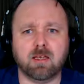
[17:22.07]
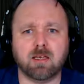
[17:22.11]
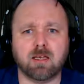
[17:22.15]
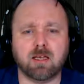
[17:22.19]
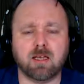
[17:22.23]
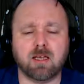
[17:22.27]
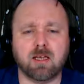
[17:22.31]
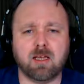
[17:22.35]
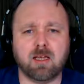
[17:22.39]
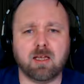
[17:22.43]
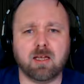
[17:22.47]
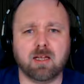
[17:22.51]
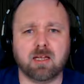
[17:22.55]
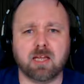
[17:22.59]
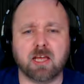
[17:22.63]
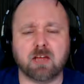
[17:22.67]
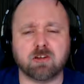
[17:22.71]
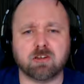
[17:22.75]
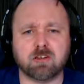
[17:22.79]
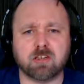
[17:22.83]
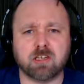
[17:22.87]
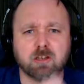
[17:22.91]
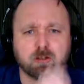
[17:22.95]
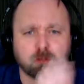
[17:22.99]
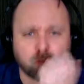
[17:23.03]
Yeah,
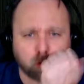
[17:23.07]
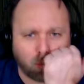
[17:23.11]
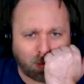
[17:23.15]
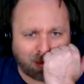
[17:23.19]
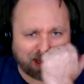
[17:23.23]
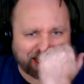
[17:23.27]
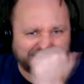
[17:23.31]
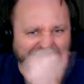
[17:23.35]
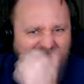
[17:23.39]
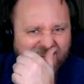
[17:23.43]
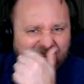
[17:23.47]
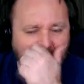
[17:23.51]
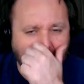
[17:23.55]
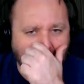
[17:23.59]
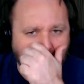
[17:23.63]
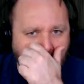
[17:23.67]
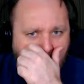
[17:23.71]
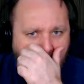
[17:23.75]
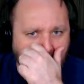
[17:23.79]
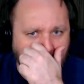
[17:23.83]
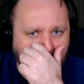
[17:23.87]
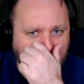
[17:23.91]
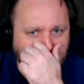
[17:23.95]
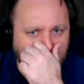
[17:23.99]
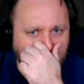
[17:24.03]
allegedly it's quite a
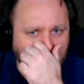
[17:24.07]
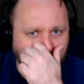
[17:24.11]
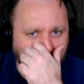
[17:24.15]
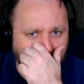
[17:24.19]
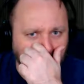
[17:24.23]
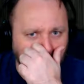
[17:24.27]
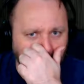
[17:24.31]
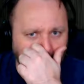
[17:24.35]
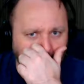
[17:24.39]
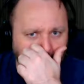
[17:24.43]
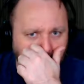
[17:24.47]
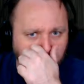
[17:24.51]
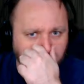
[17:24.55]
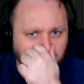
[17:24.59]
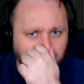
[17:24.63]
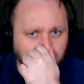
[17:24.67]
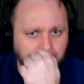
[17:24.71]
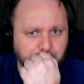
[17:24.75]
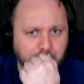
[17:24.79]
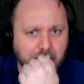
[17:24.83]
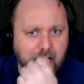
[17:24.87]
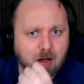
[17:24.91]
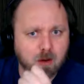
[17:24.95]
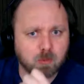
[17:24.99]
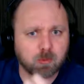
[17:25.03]
high
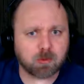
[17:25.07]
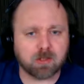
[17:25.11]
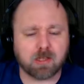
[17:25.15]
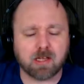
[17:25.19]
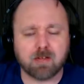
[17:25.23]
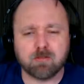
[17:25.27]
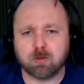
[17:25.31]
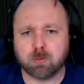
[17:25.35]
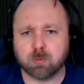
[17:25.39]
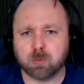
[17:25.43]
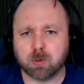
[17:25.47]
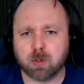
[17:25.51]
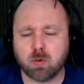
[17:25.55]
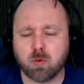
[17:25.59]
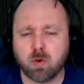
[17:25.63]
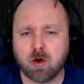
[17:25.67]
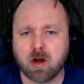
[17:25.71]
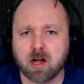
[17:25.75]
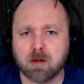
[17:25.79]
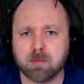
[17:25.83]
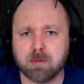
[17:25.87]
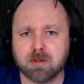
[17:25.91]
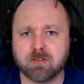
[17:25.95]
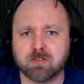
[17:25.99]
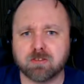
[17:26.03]
power level
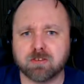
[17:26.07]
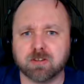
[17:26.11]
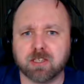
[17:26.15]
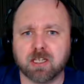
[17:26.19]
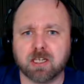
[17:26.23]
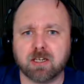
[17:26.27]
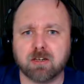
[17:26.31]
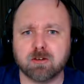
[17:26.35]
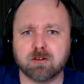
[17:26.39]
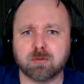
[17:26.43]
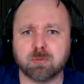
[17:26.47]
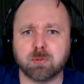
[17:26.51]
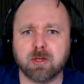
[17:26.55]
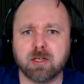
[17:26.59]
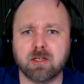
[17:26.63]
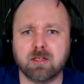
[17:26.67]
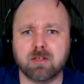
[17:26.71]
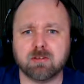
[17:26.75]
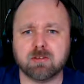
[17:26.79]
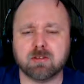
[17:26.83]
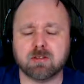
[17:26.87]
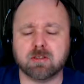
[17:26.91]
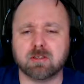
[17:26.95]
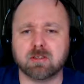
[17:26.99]
requirement for there as well, isn't there?